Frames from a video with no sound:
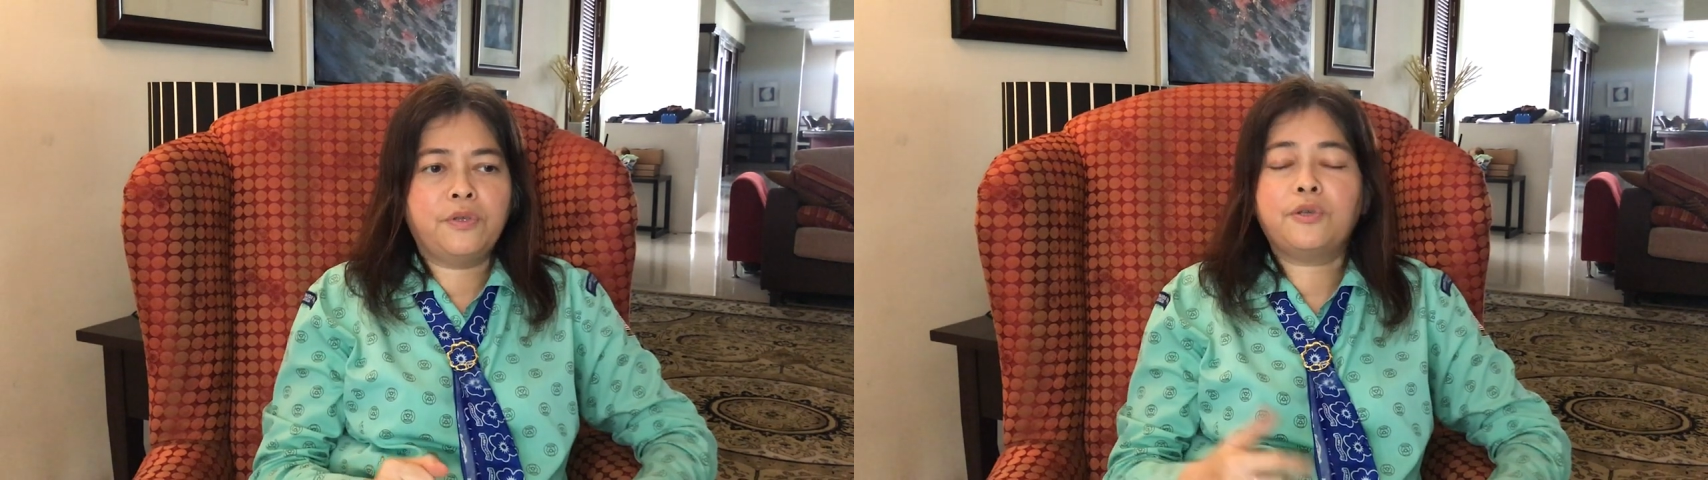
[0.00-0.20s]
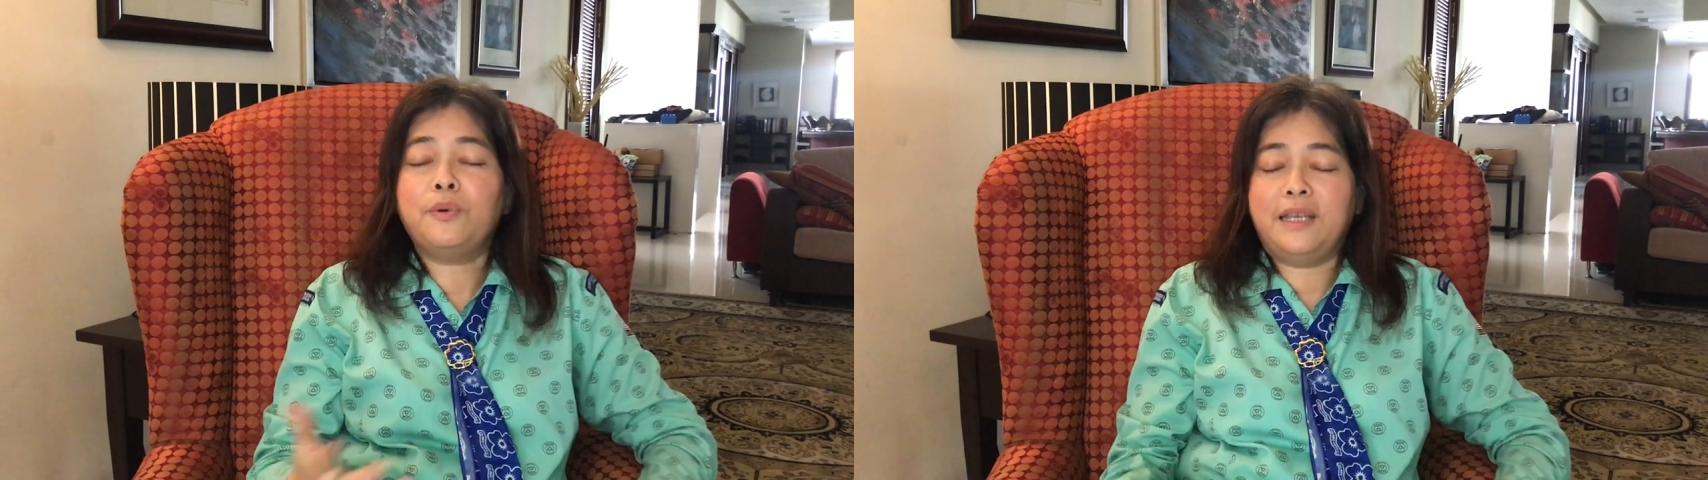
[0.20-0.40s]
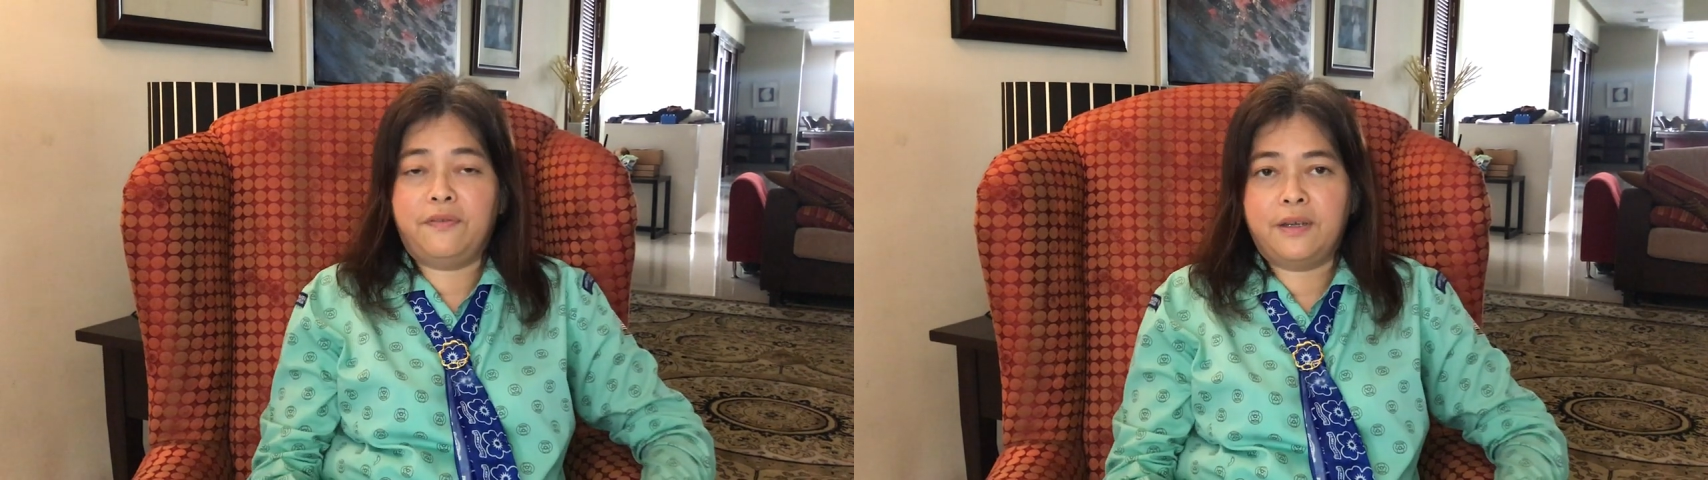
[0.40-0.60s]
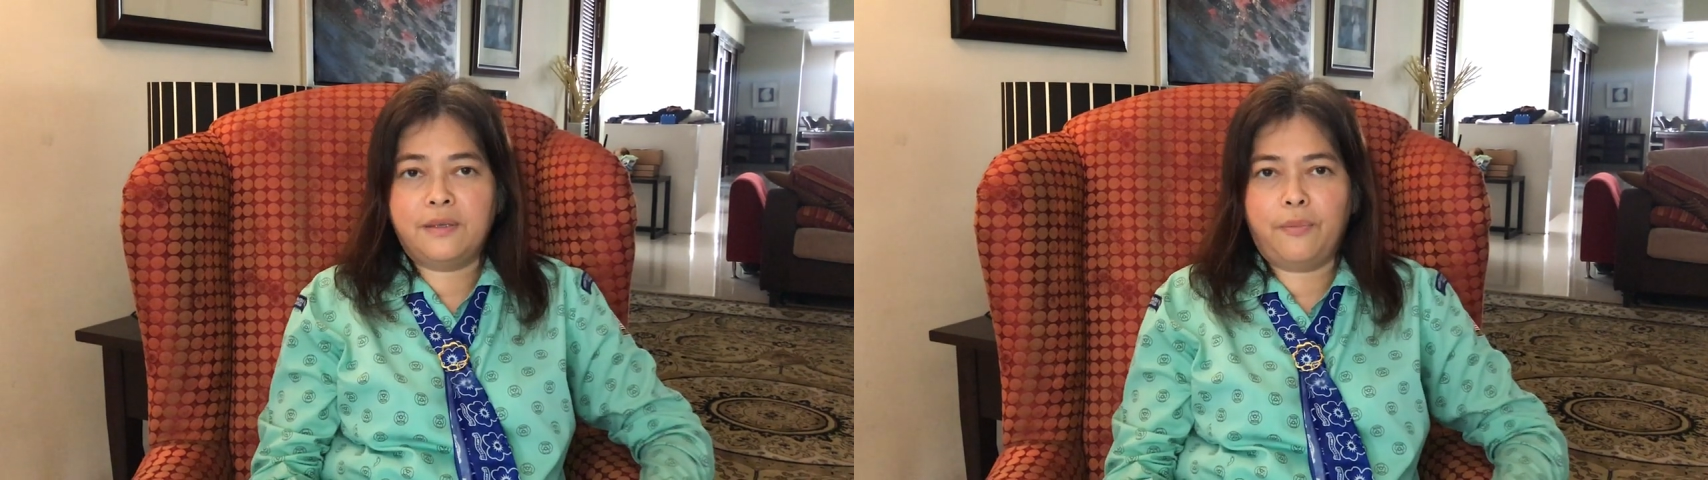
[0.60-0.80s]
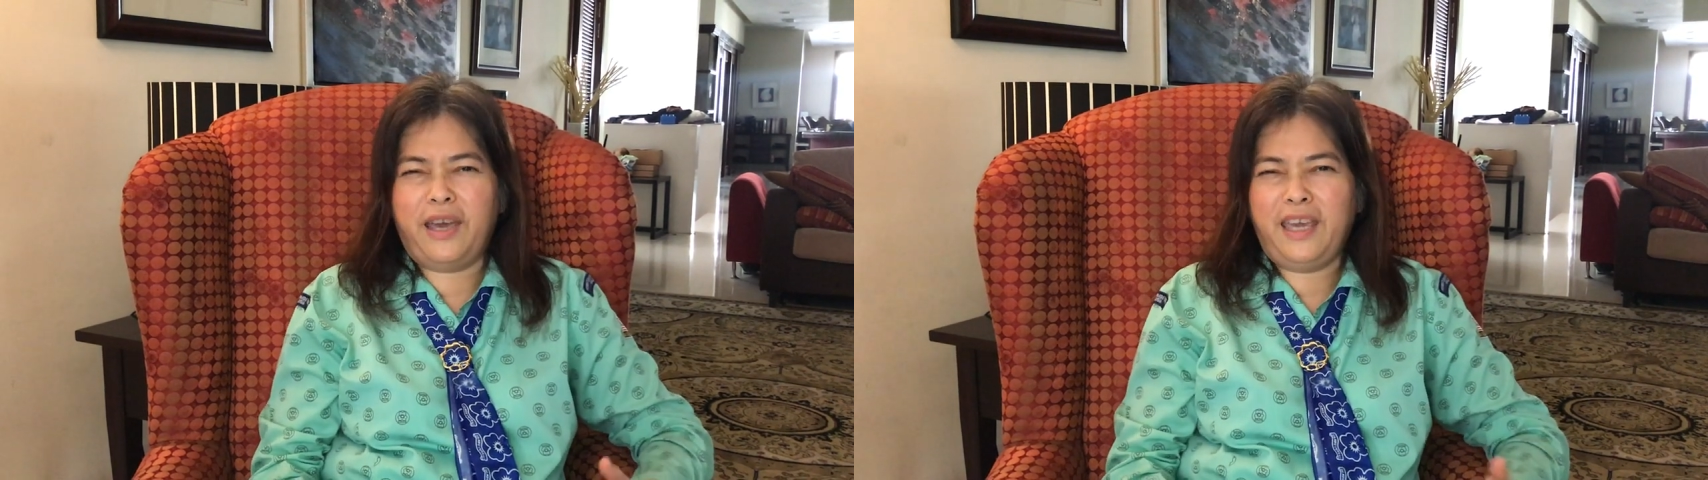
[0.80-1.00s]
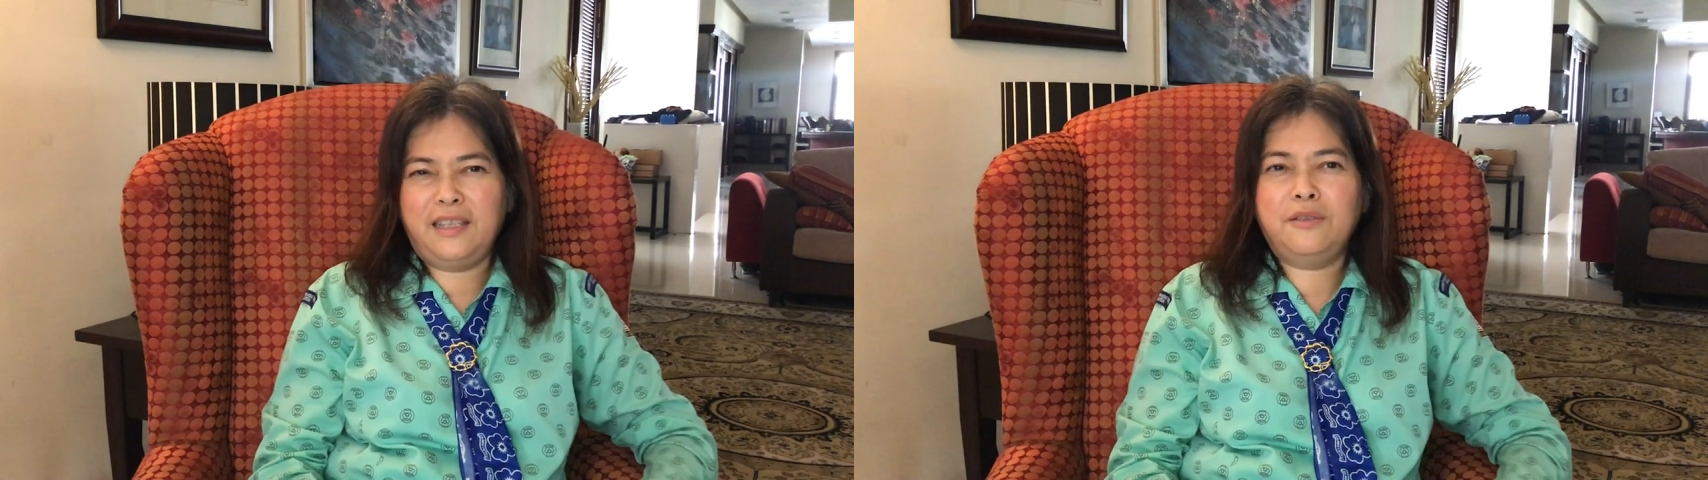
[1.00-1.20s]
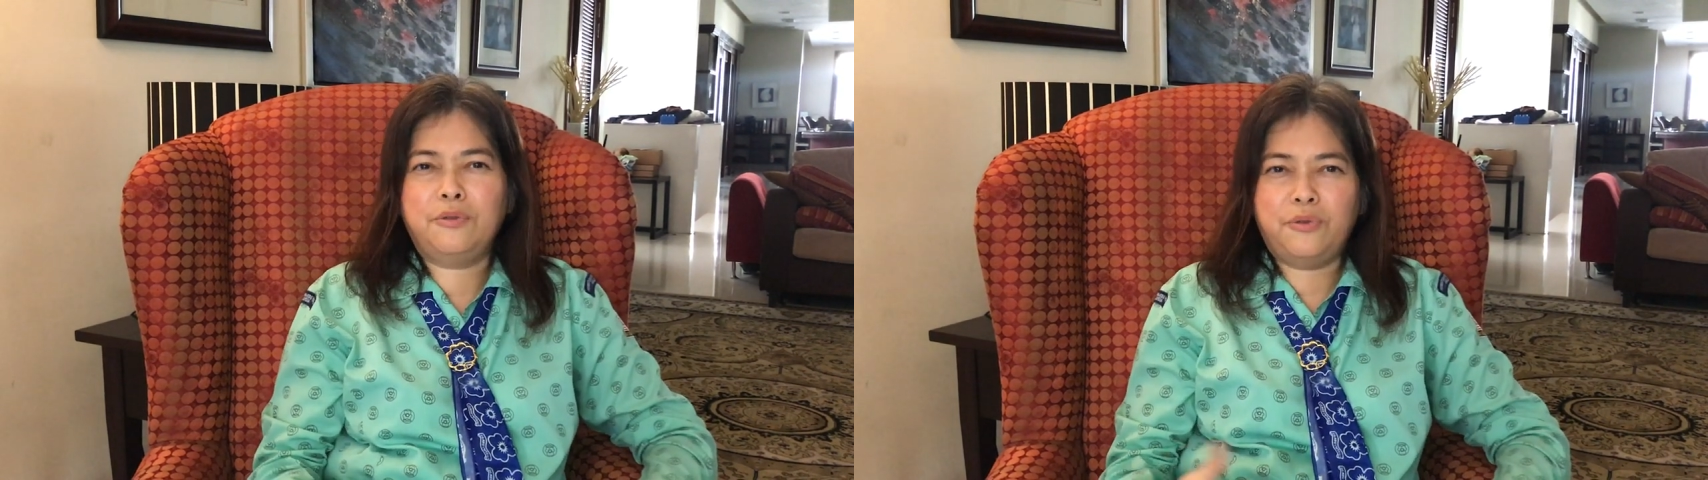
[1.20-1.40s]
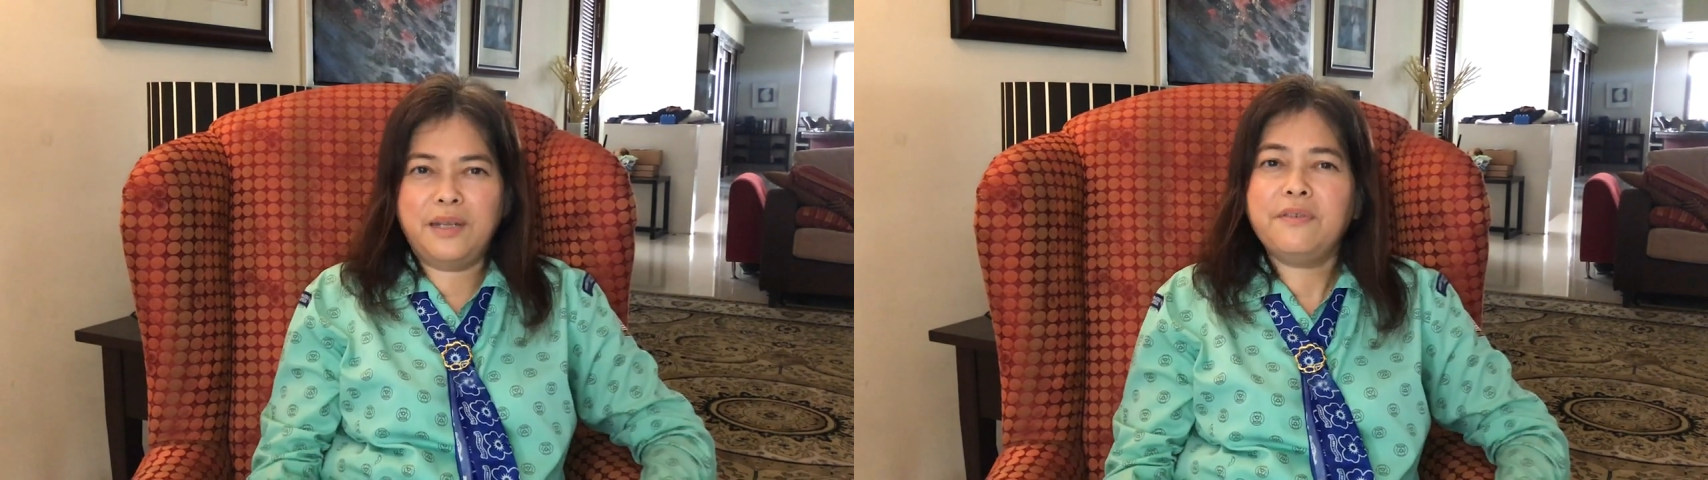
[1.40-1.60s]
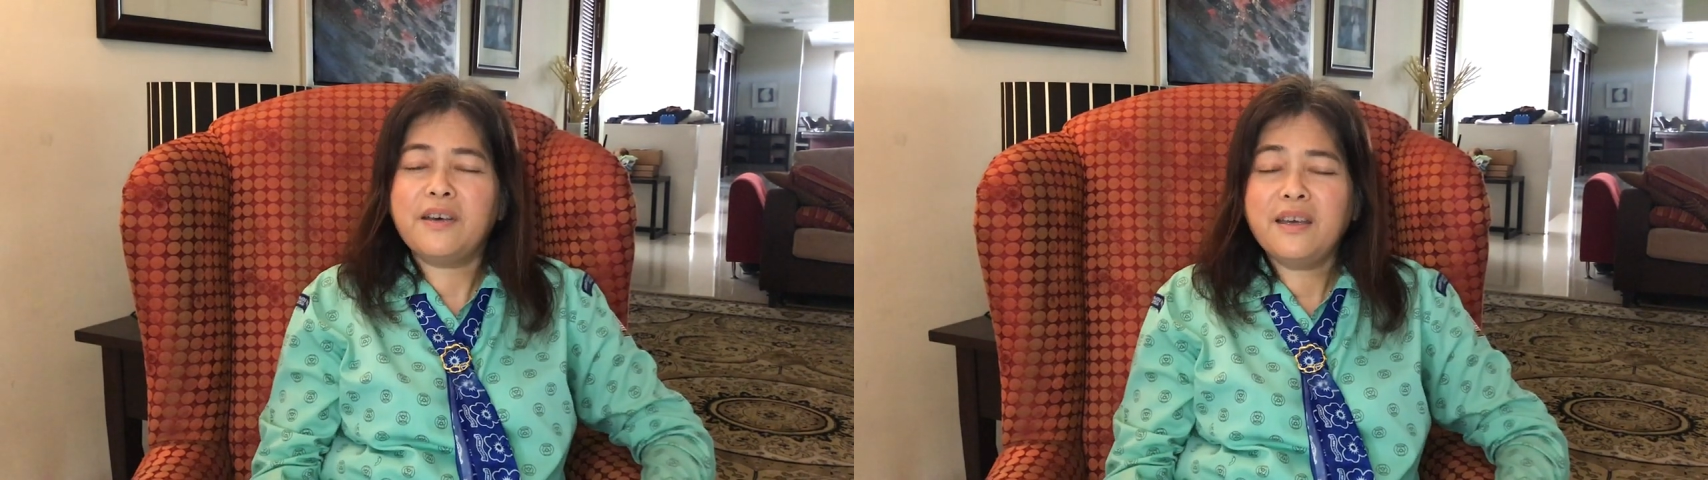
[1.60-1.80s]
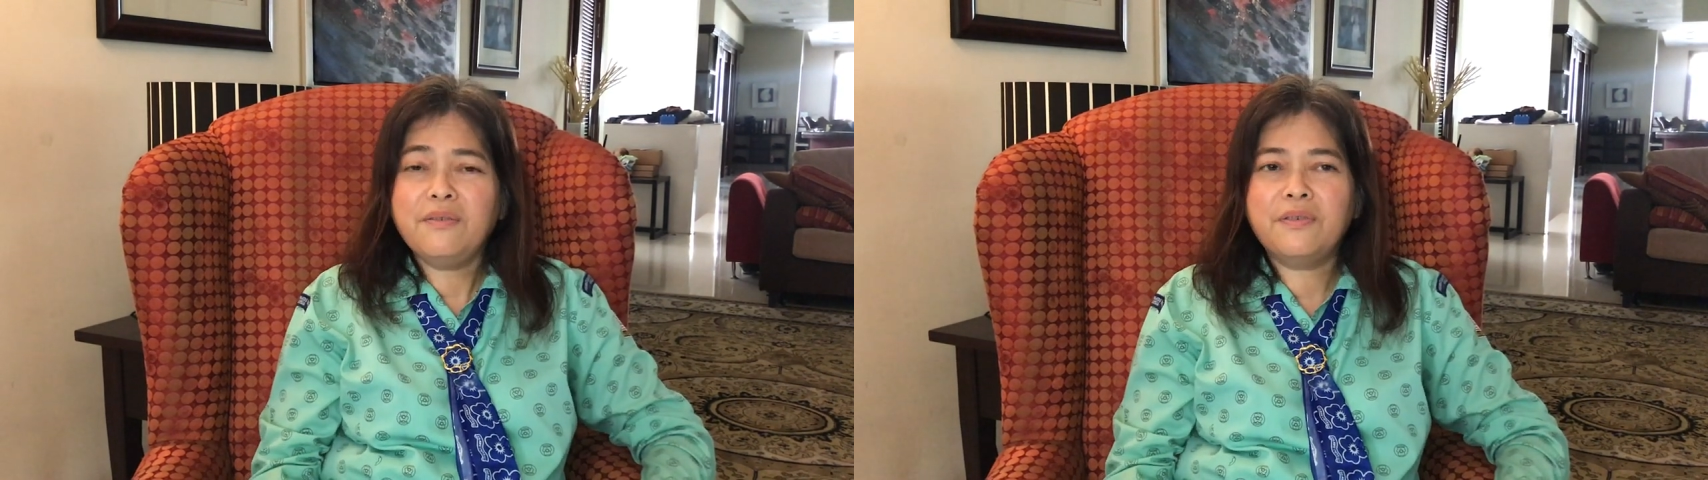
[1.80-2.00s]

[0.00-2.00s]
school leavers, about 18 to 25.